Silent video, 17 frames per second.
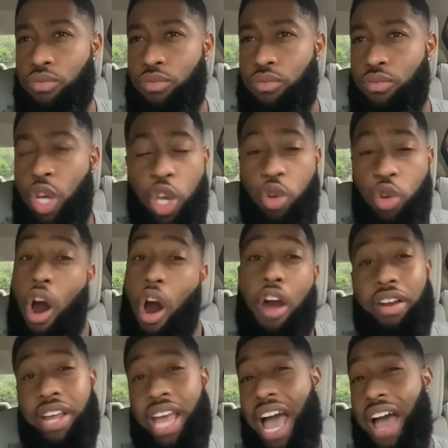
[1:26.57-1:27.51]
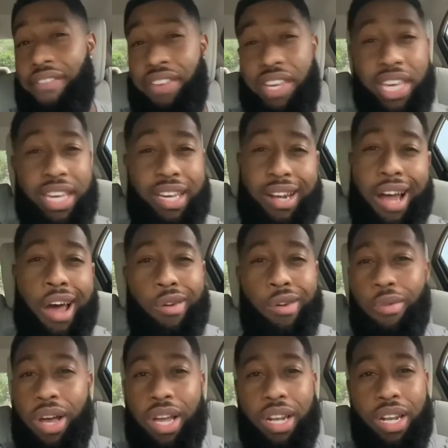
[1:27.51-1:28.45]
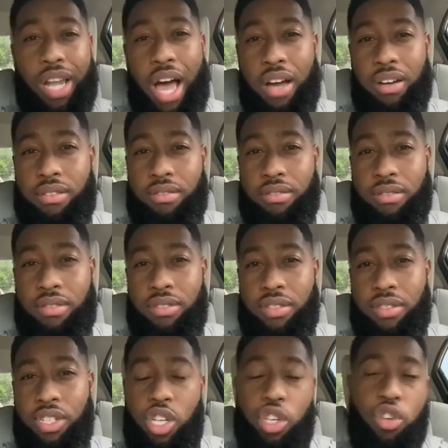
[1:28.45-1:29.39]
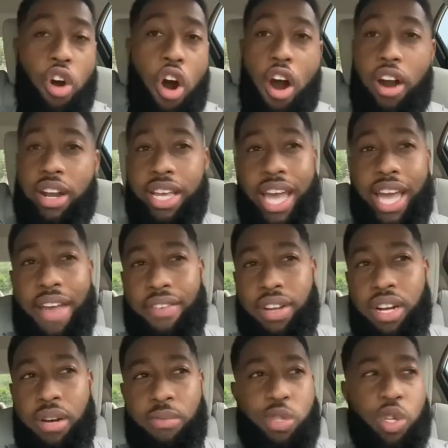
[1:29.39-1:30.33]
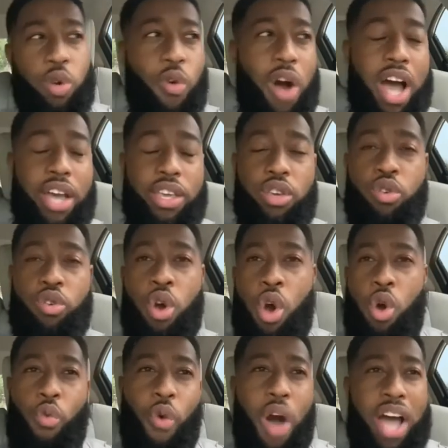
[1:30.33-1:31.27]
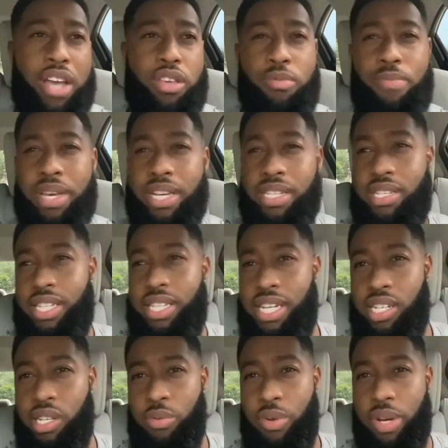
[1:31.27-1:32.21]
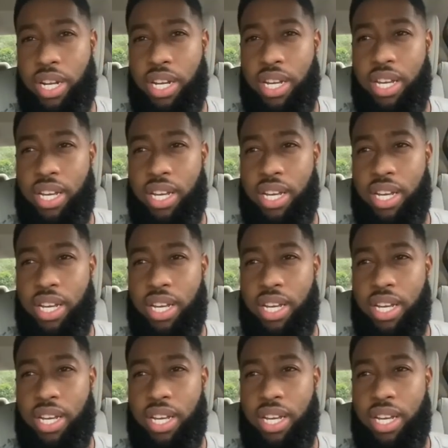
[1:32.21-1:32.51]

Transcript: You already have a kid out of wedlock. You already gave it up, so why are you being stingy with it?